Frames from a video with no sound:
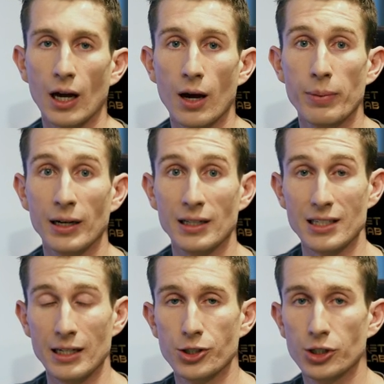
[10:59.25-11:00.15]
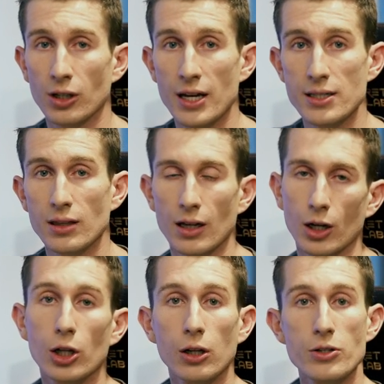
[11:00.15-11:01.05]
up and it's initializing that
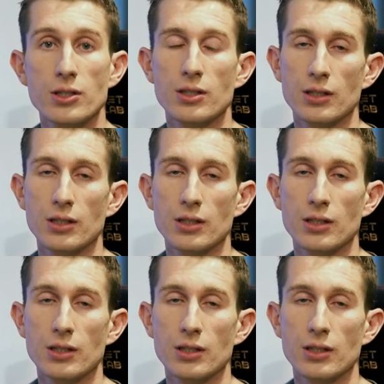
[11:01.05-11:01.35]
it closes